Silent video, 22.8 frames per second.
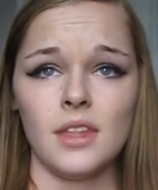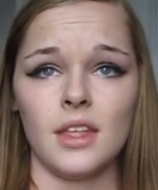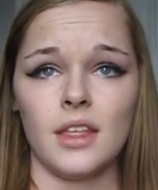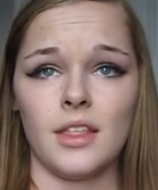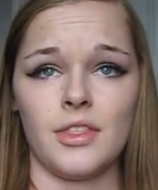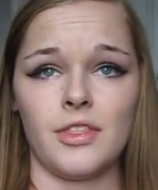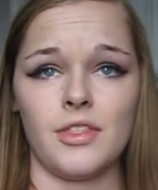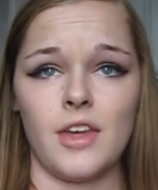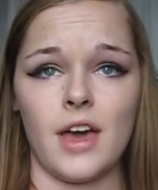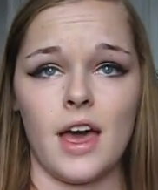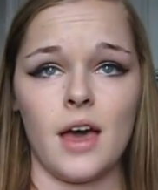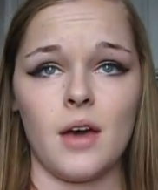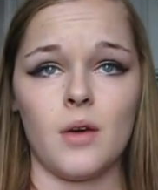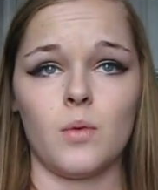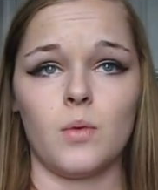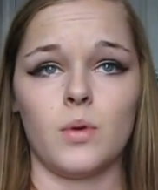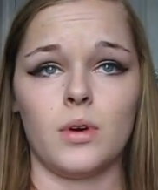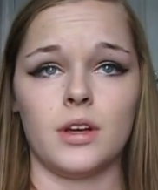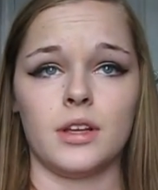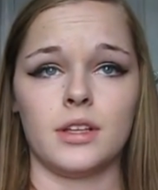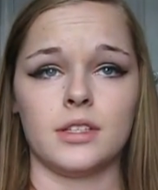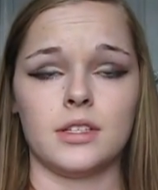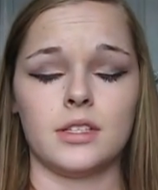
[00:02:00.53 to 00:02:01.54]
that
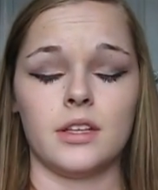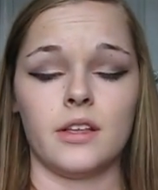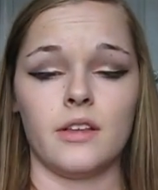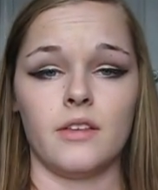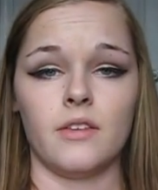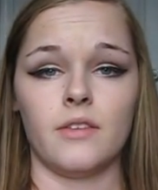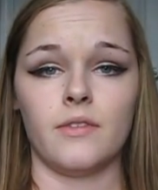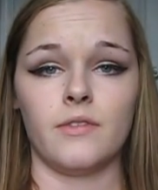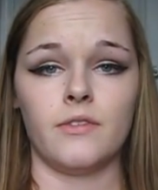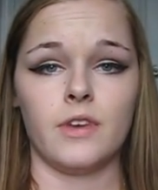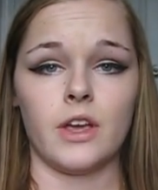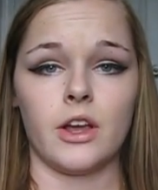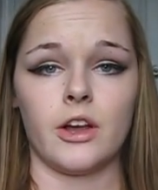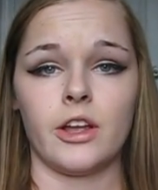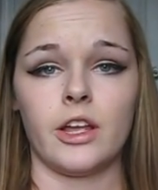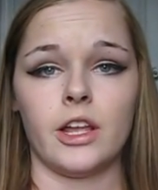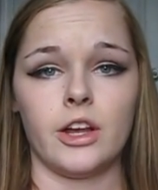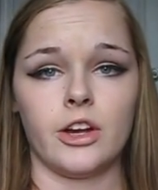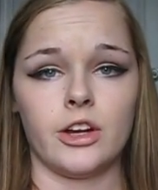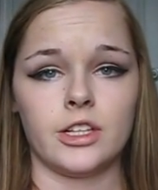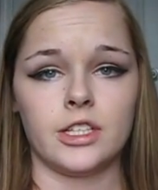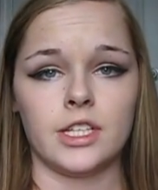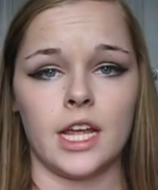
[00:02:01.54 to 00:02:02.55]
was very
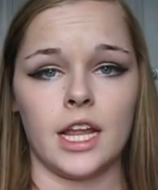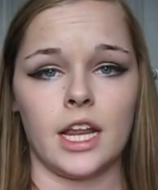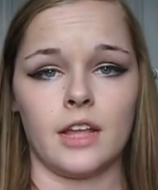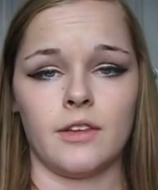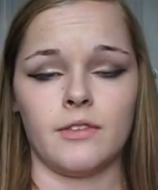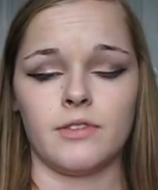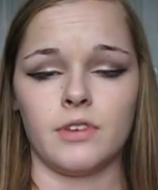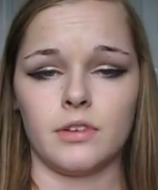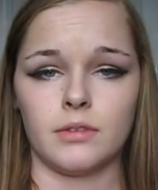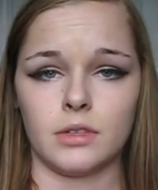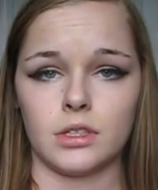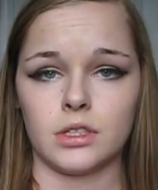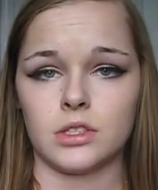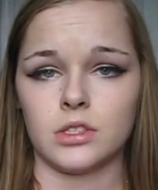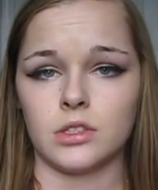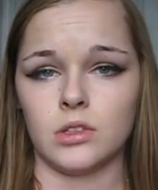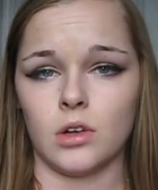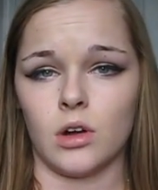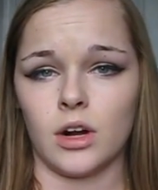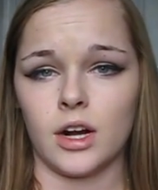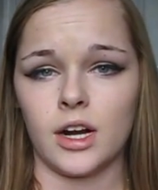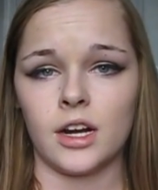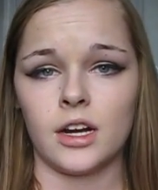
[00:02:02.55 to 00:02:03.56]
irritating from the
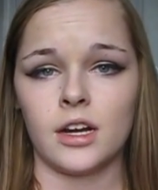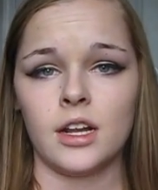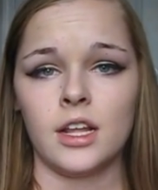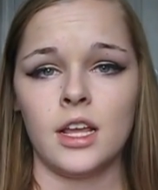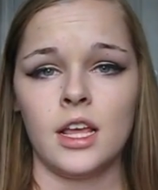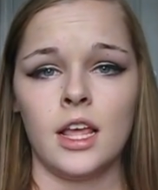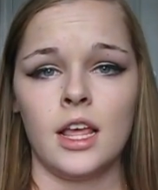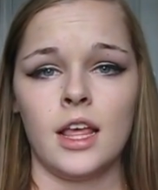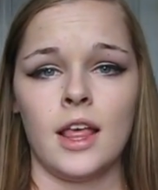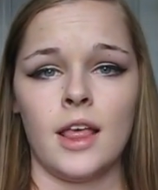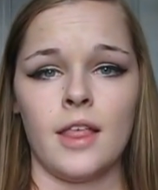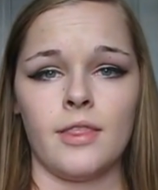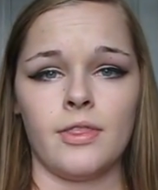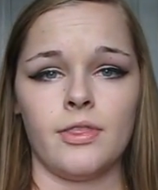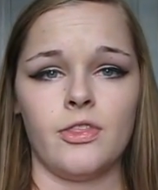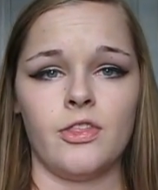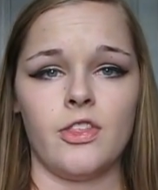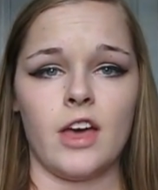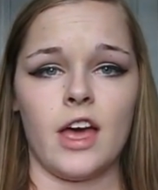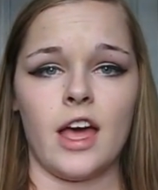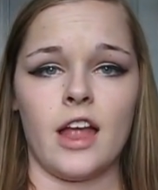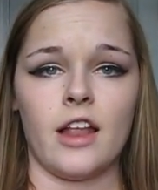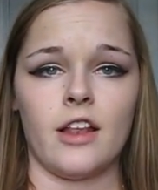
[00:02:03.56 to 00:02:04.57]
start,
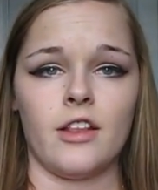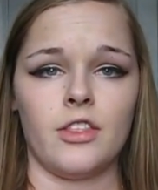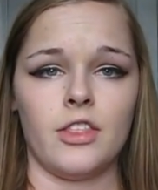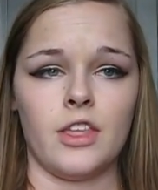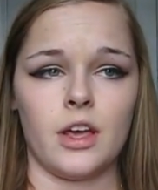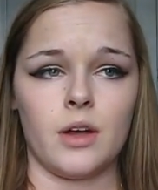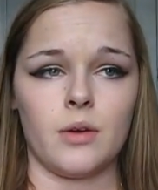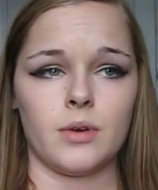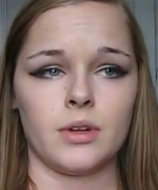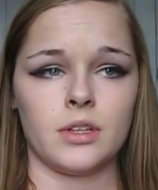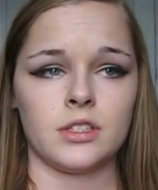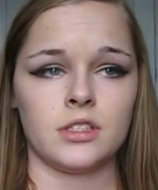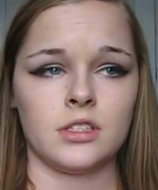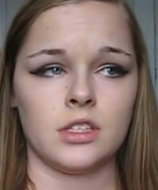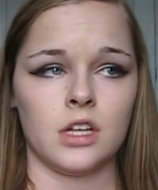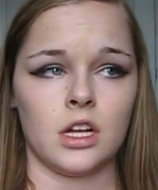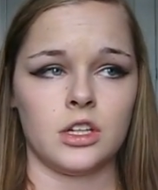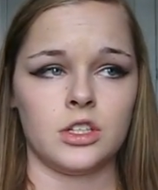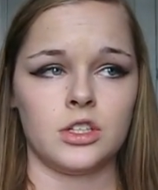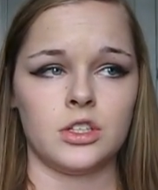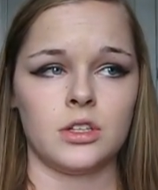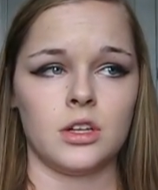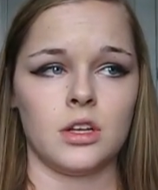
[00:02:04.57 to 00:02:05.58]
that there was
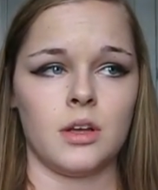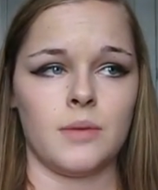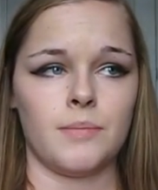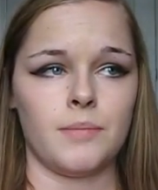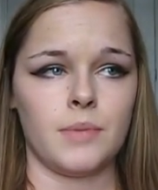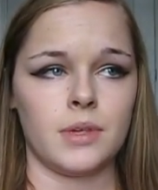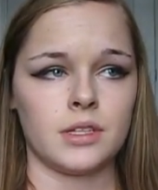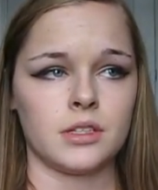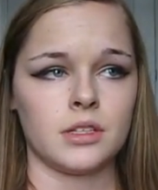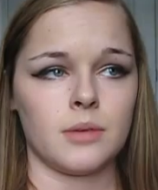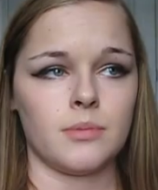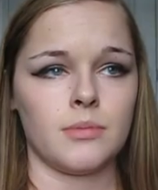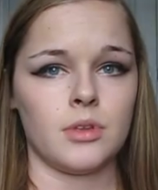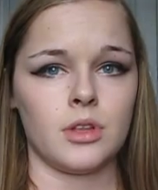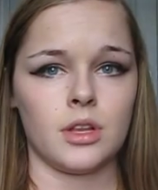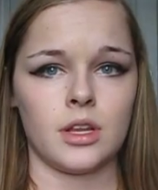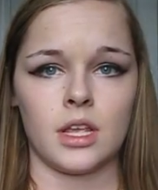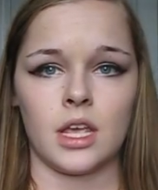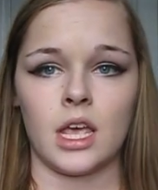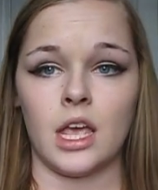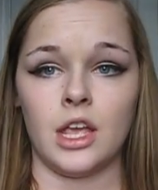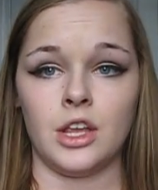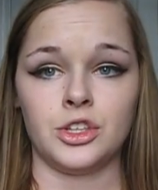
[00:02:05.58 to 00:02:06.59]
such a
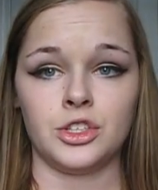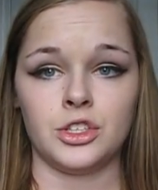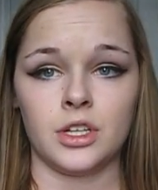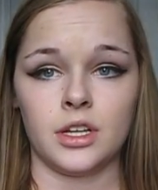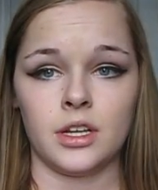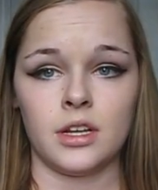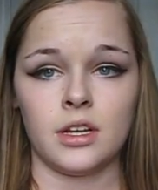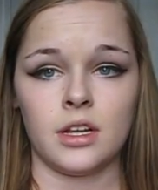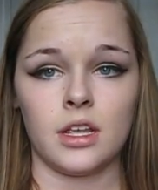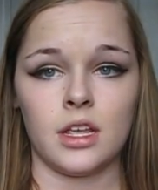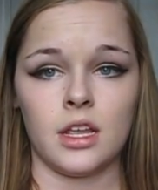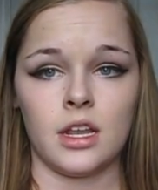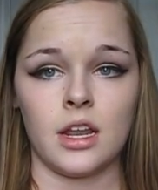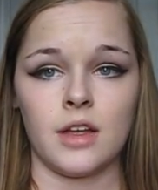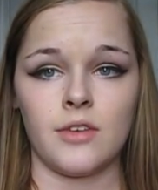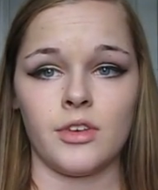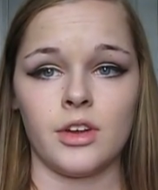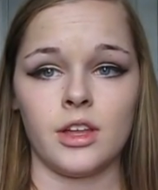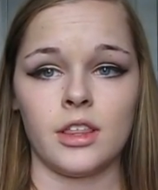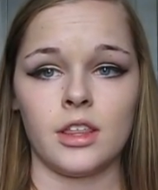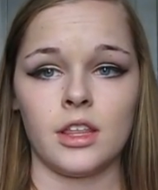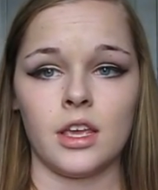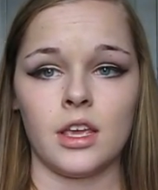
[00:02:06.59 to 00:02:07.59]
miscommunication and
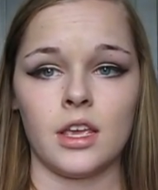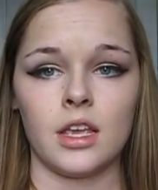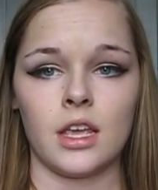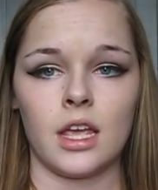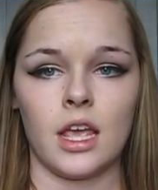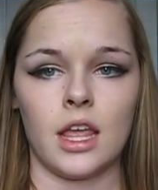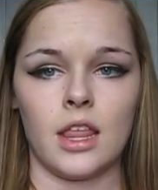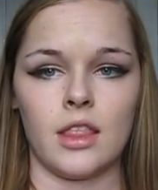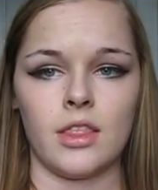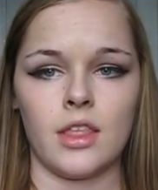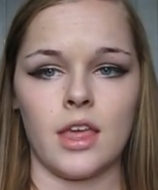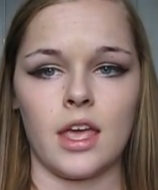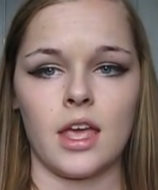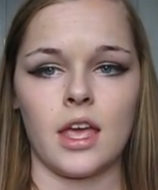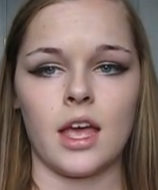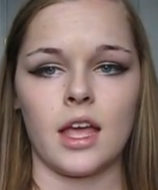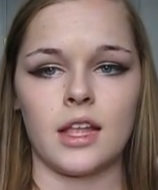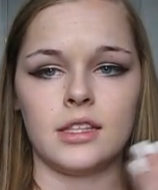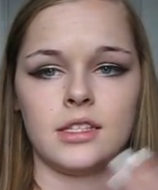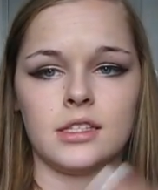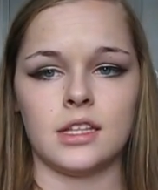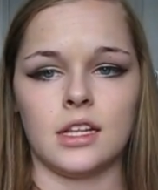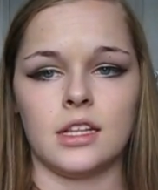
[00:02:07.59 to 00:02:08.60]
everything, and they
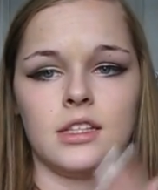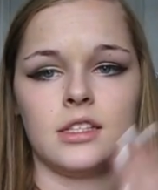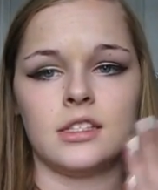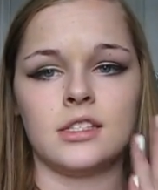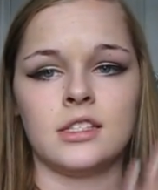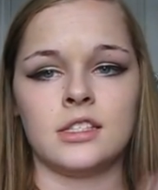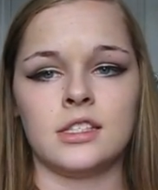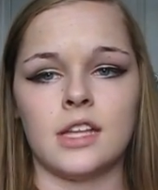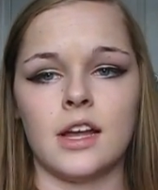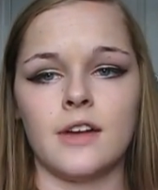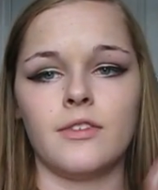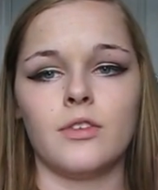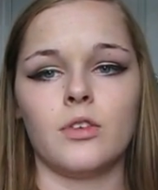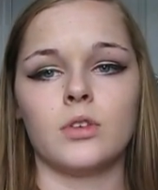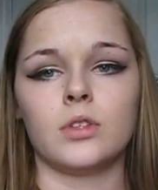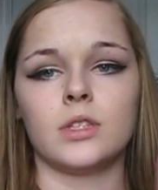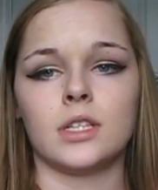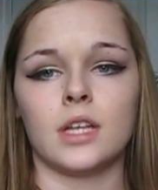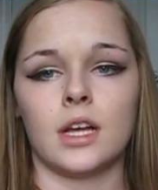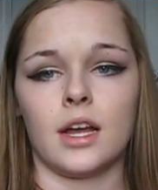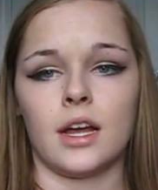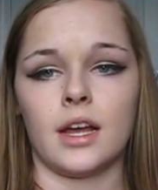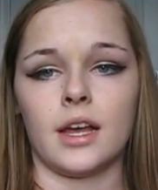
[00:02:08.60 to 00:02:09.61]
had said several
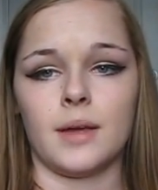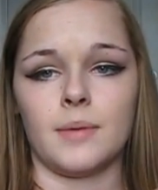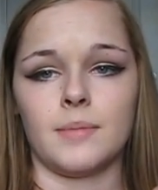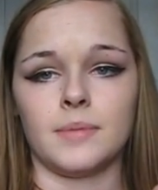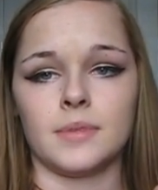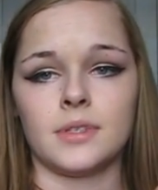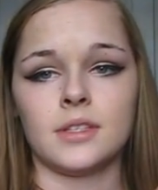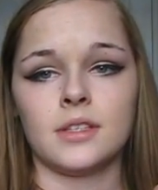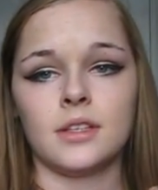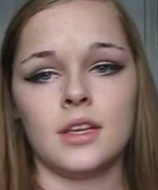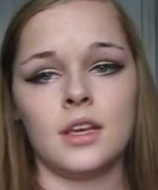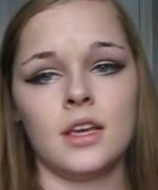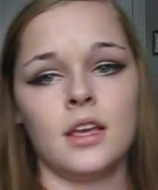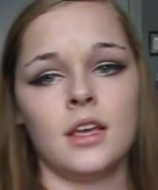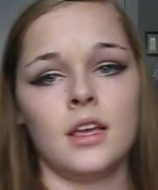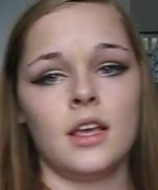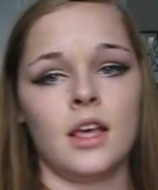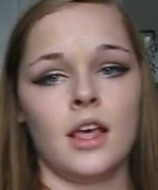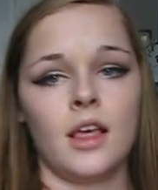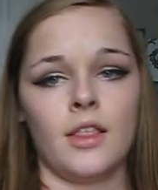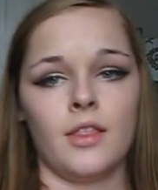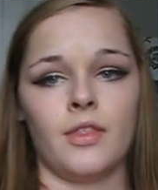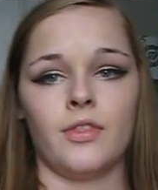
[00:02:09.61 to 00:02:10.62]
times
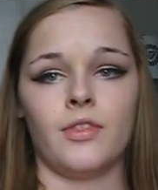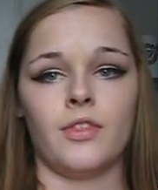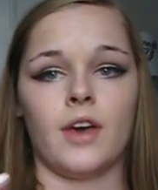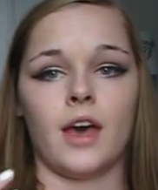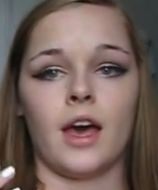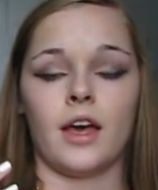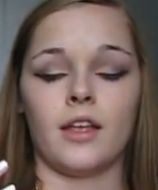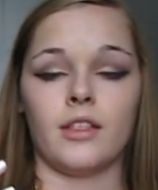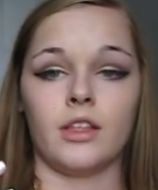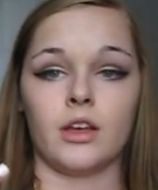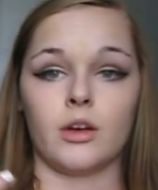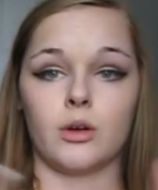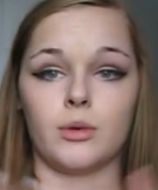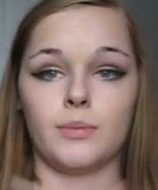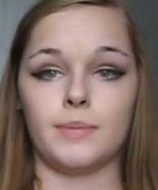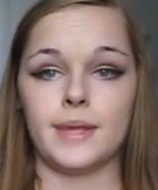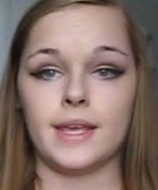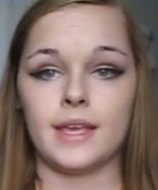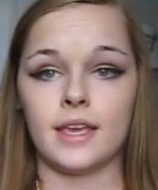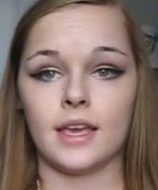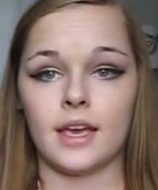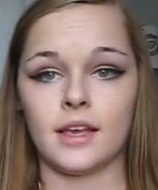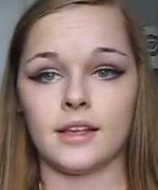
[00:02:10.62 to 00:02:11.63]
that there would
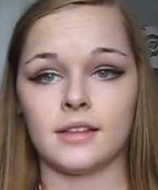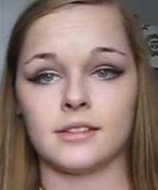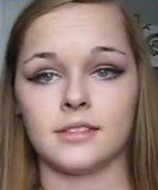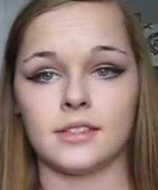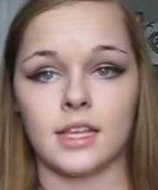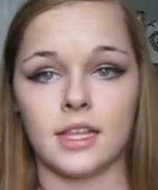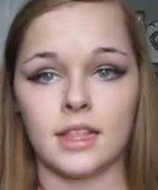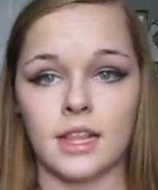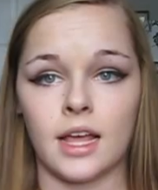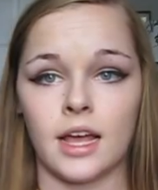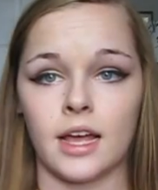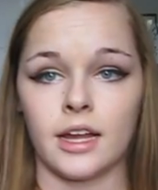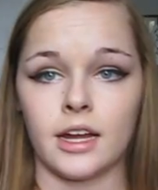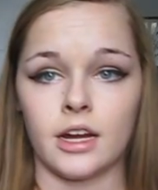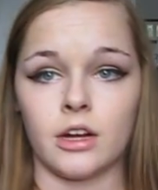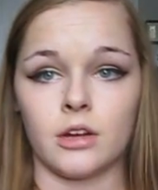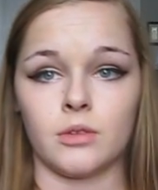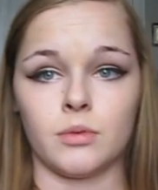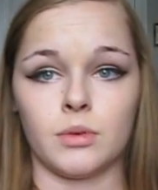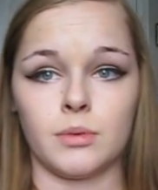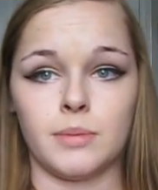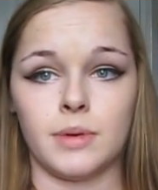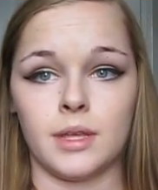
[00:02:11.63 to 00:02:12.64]
be guests and that
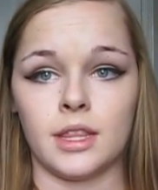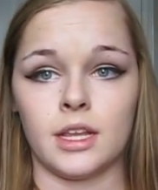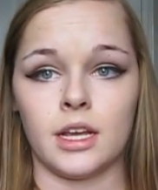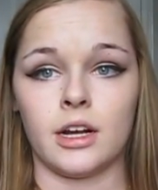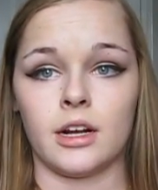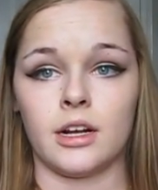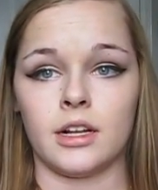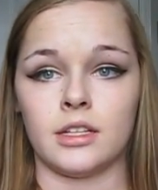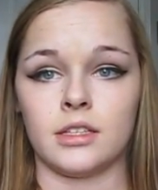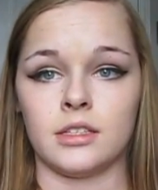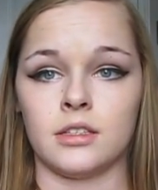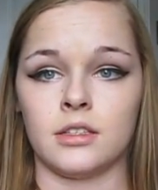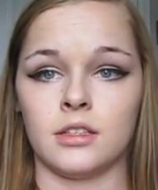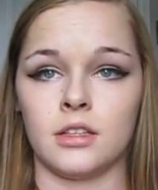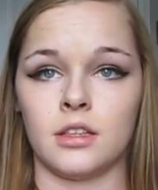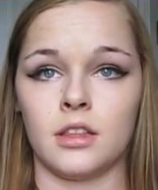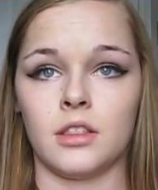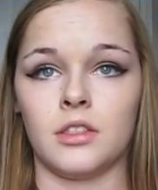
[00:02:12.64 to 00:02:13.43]
Aaron would be there, and